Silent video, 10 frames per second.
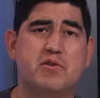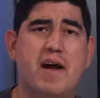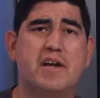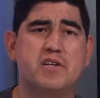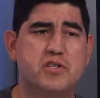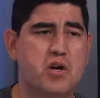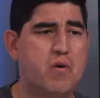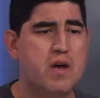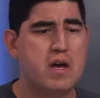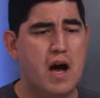strategy.
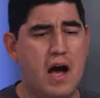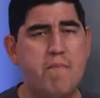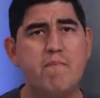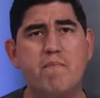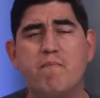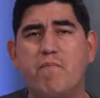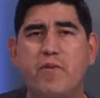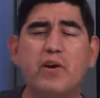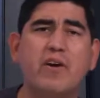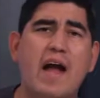So
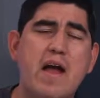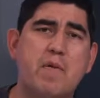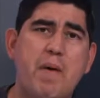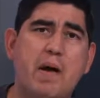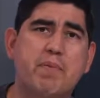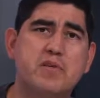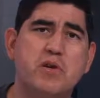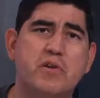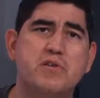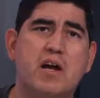figuring out your buyer
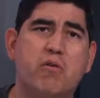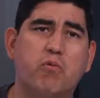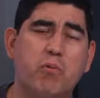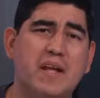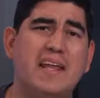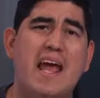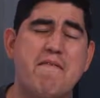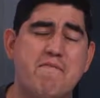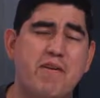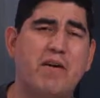personas are really
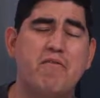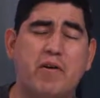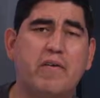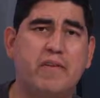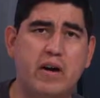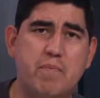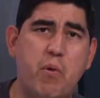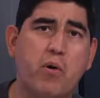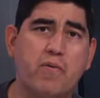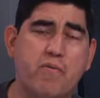a very, very, very
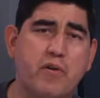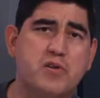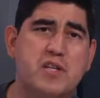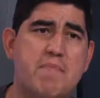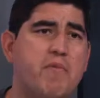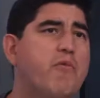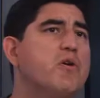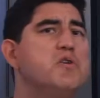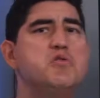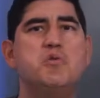important first step before
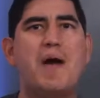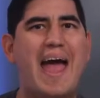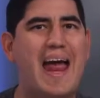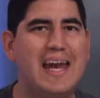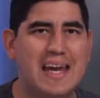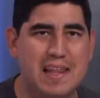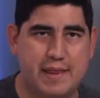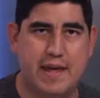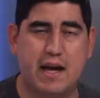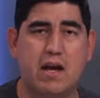you do
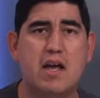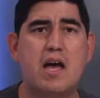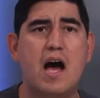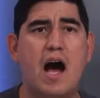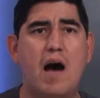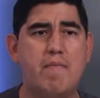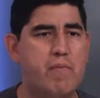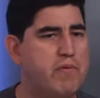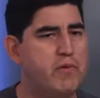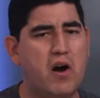anything.
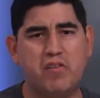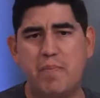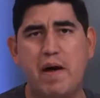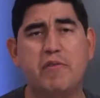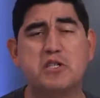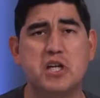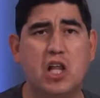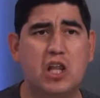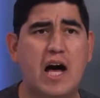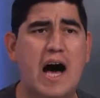And we've talked about this a
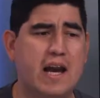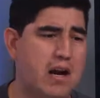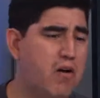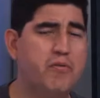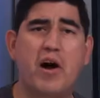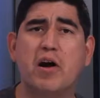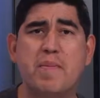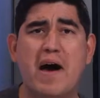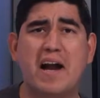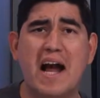lot, and I'll talk
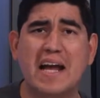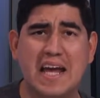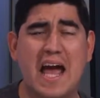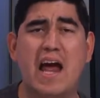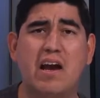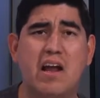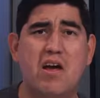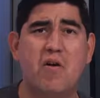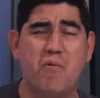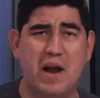about it again
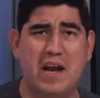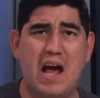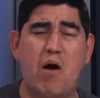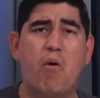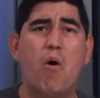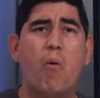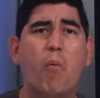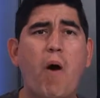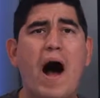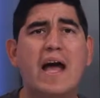right now.
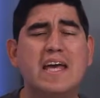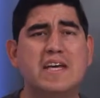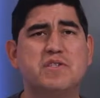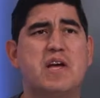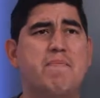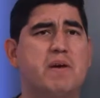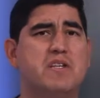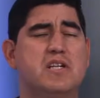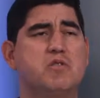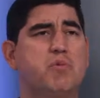Why is that?
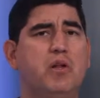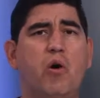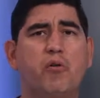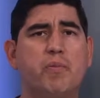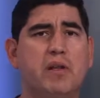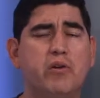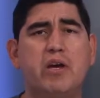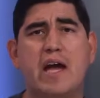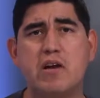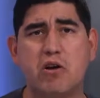Because that's really ultimately
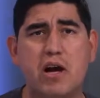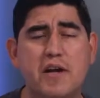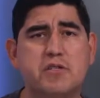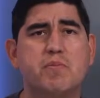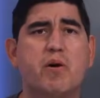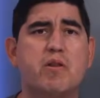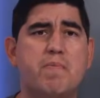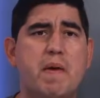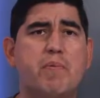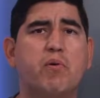looking at your customer and the
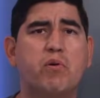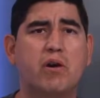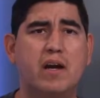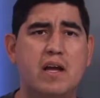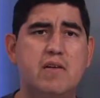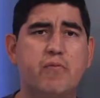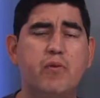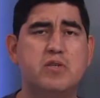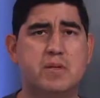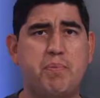people who are going to
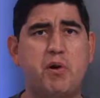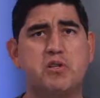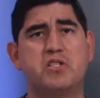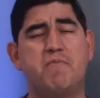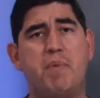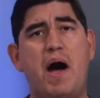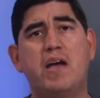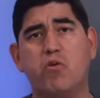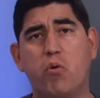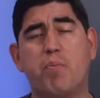influence the purchase of
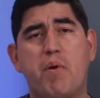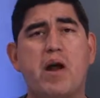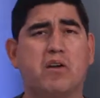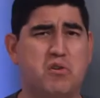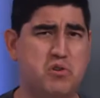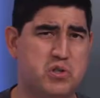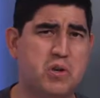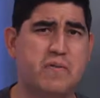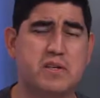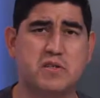buying your product or
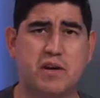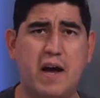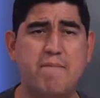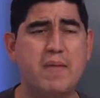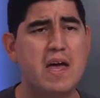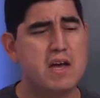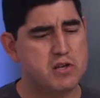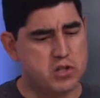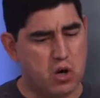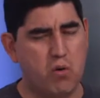service, okay?
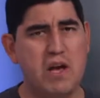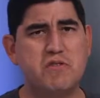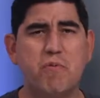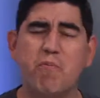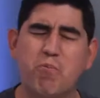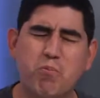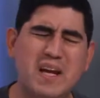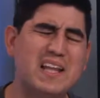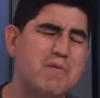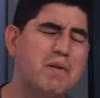So it's
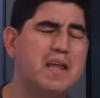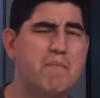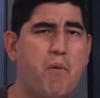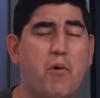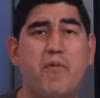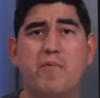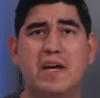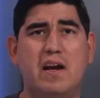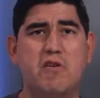really, really important that we get an